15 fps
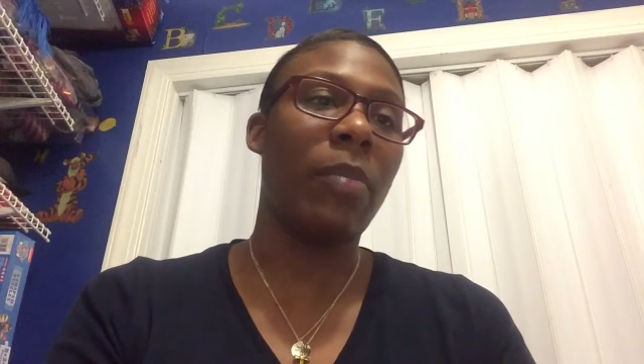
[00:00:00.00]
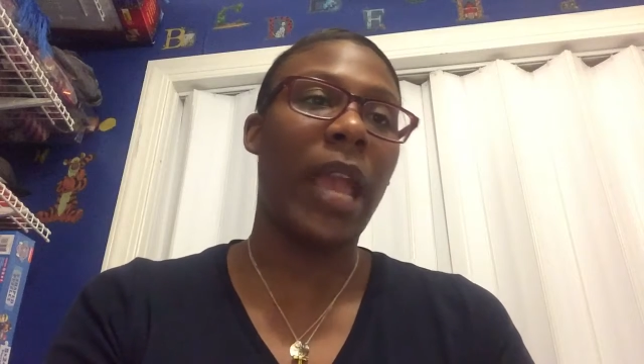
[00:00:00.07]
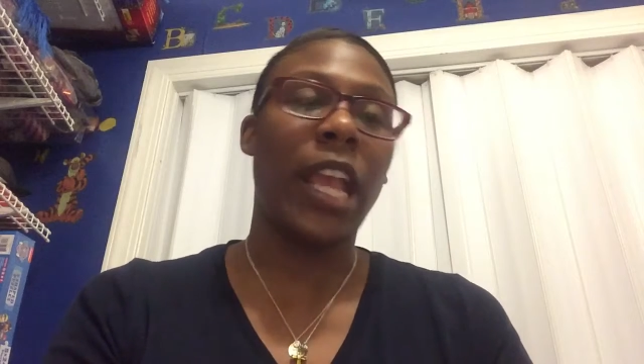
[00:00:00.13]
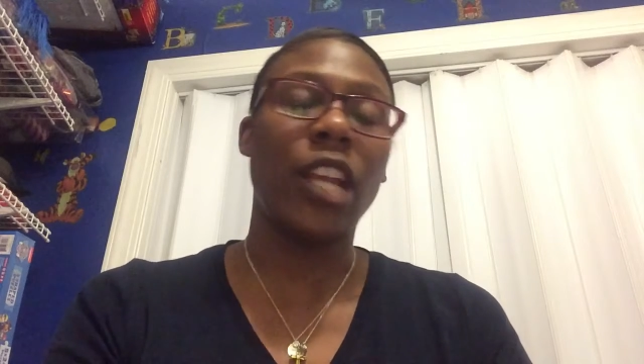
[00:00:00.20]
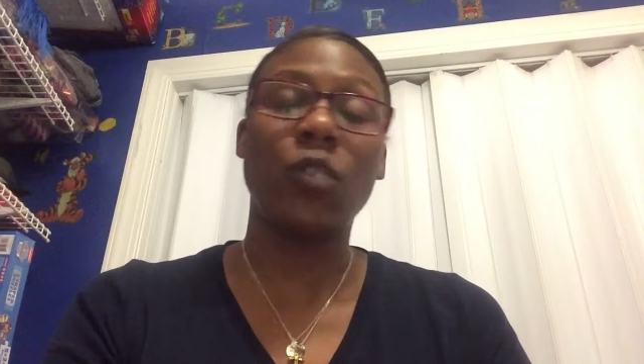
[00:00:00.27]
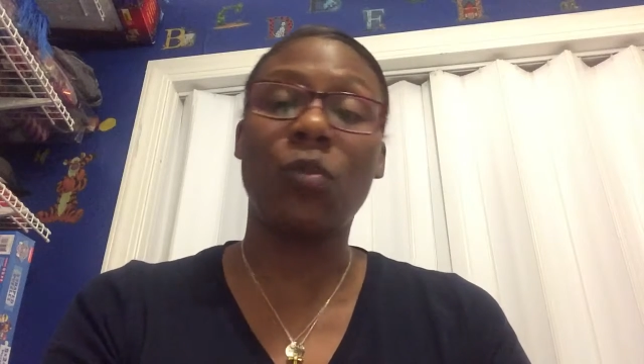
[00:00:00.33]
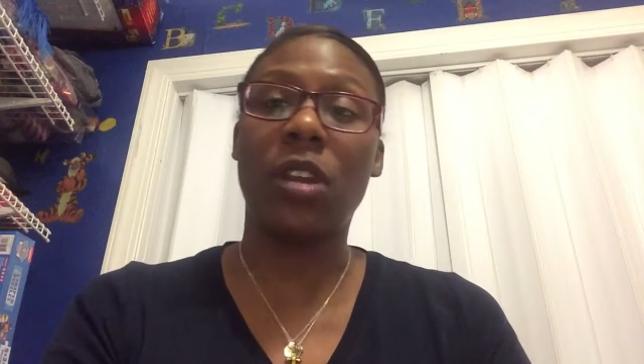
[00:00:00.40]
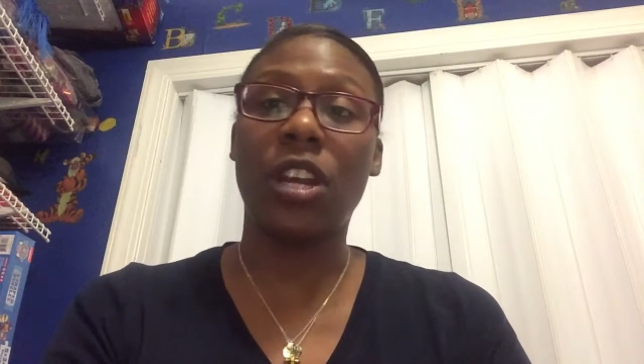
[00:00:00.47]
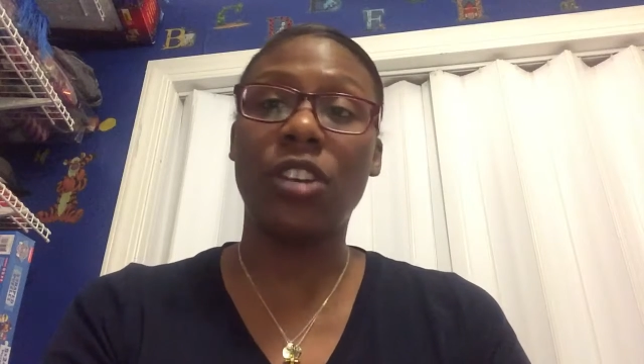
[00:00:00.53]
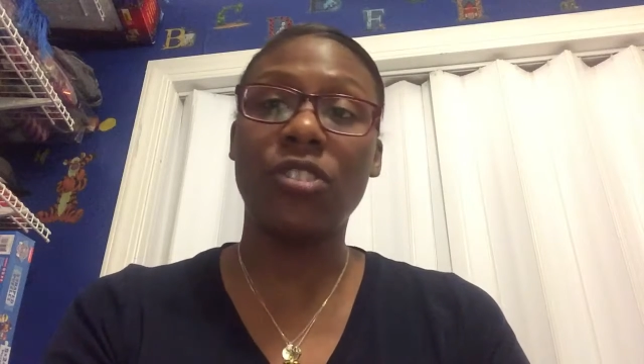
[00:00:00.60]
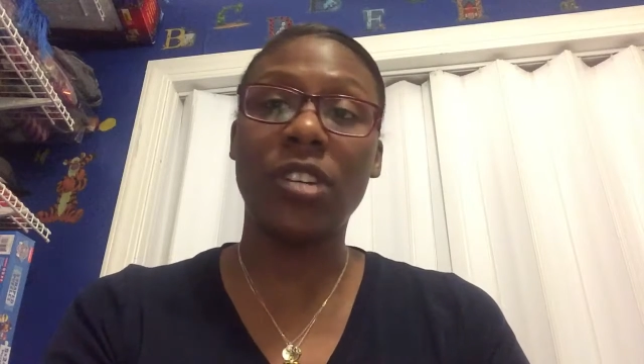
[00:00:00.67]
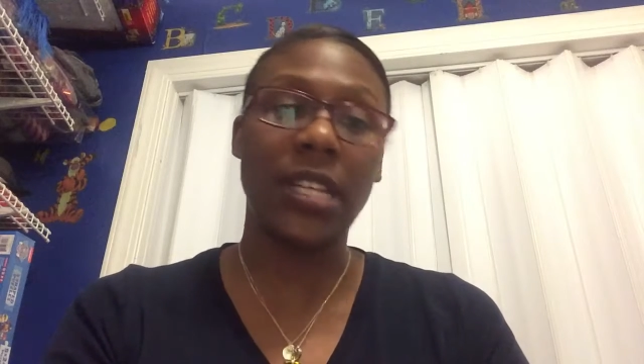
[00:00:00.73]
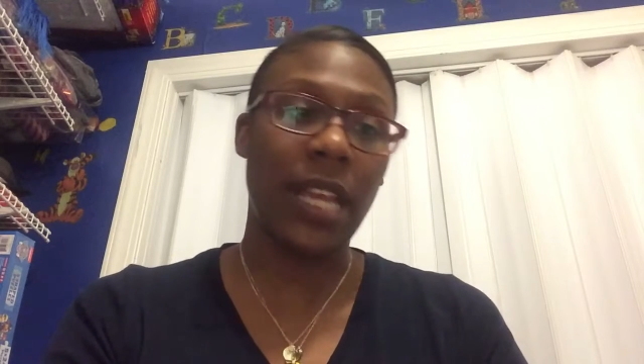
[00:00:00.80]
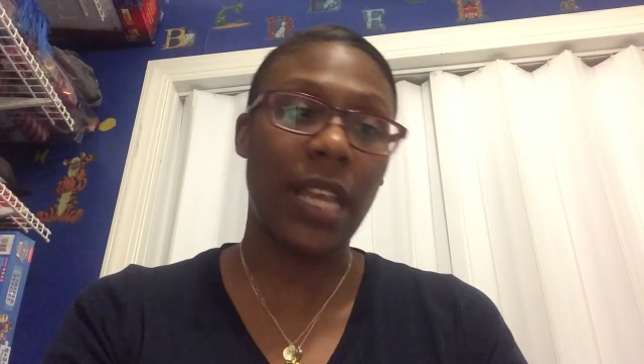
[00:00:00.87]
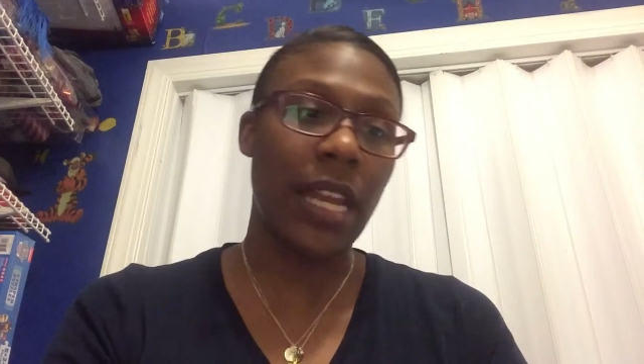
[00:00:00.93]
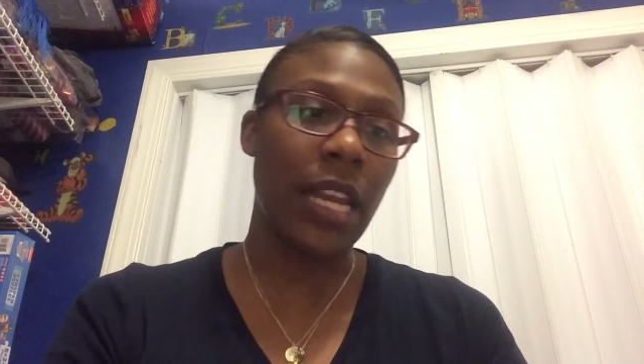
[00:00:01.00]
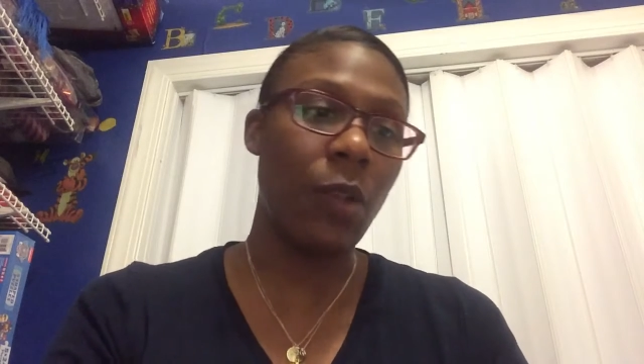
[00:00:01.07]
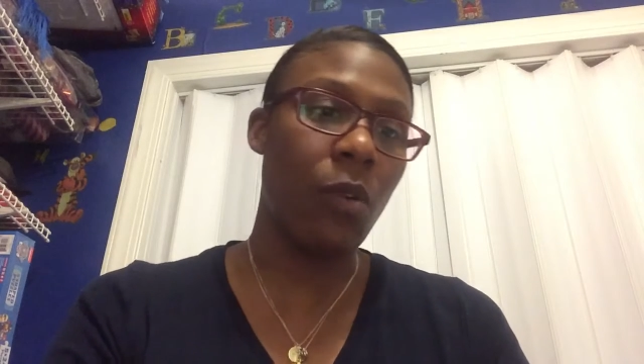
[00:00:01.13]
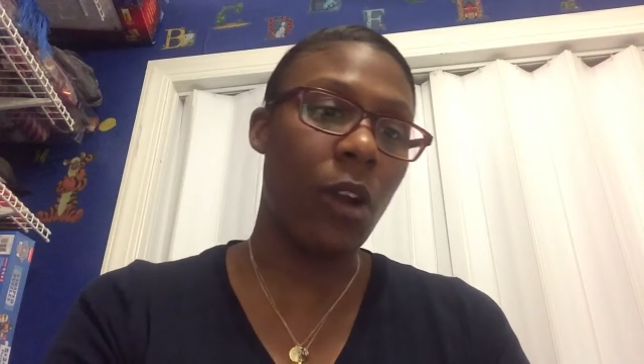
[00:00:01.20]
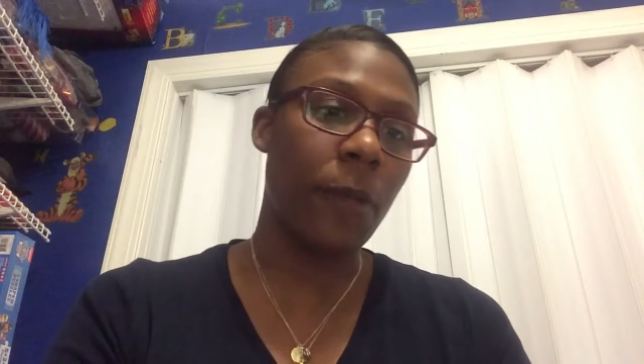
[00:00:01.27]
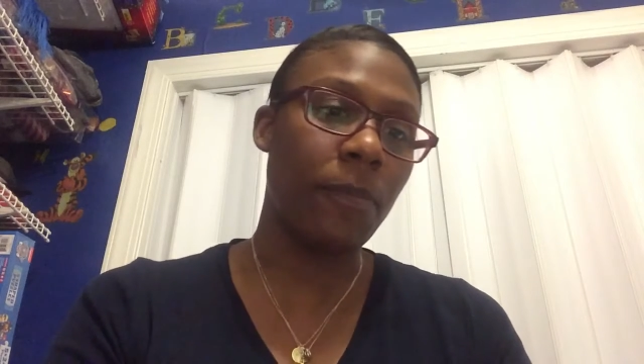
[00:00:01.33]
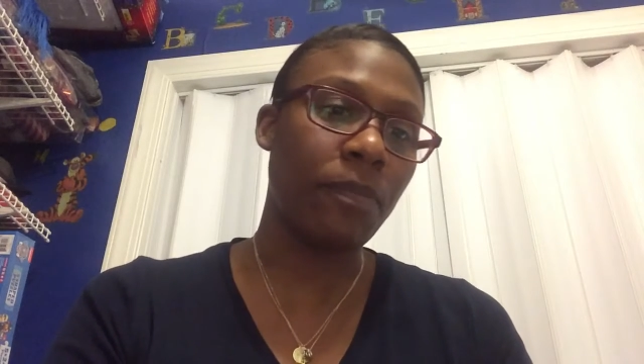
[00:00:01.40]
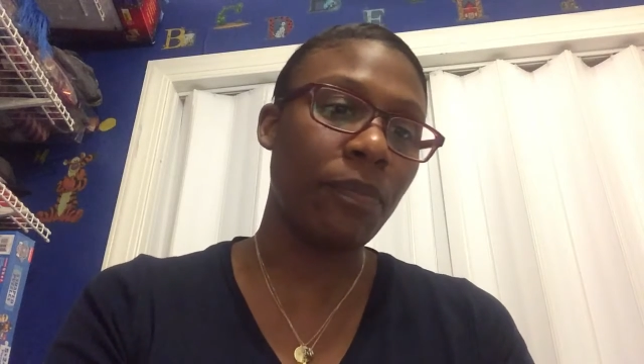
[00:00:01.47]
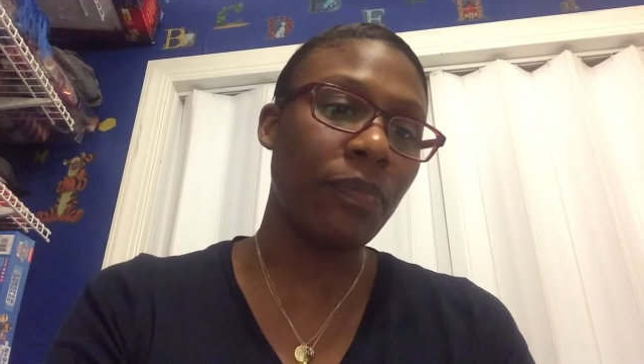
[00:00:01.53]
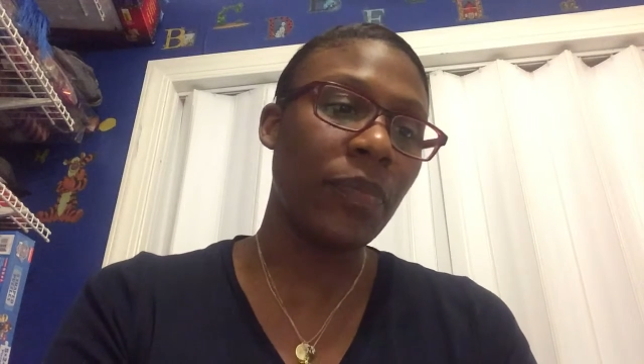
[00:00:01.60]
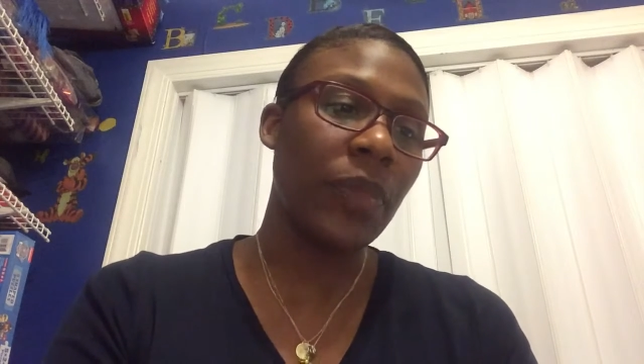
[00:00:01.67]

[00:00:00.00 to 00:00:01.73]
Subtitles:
page 181,